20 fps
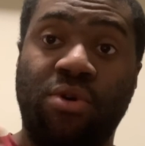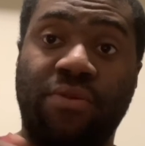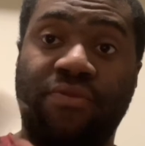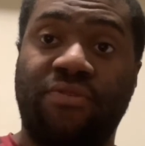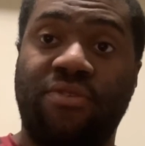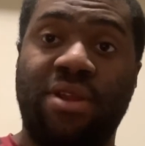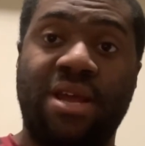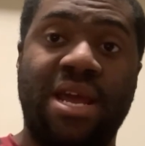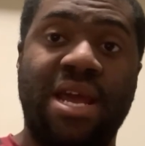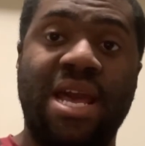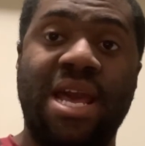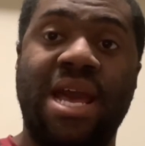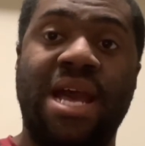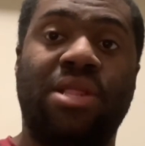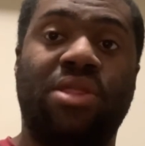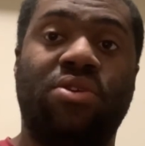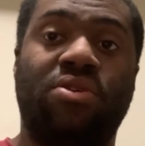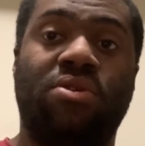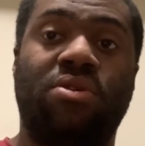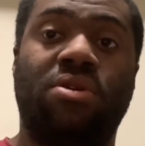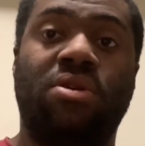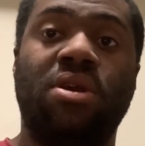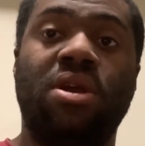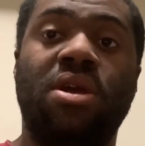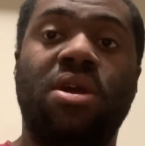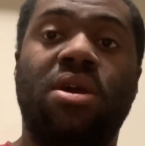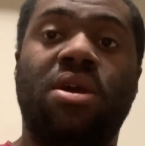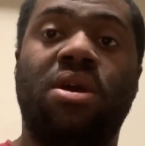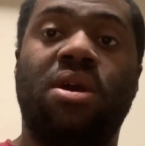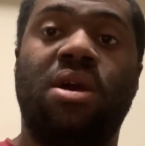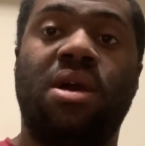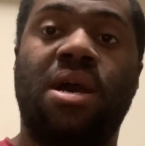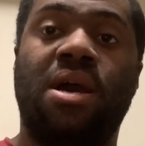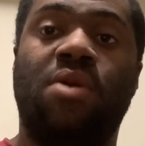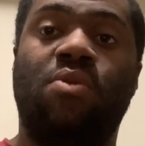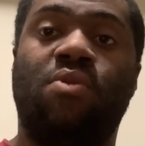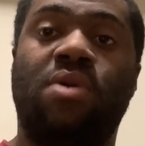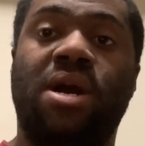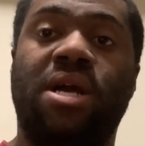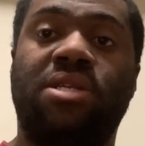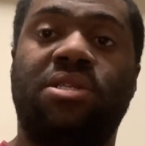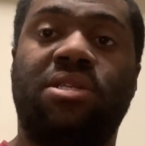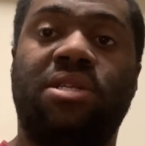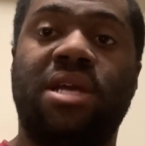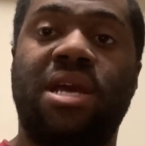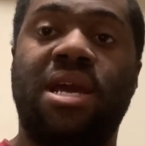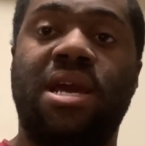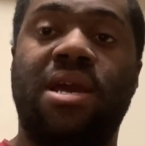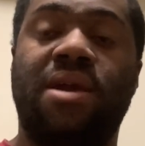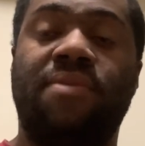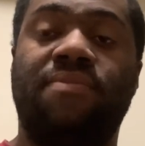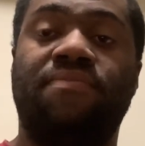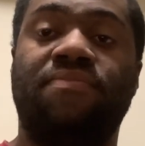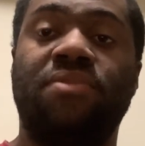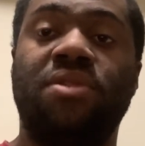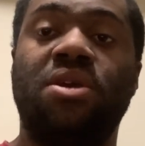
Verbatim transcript: up for that after I watch that.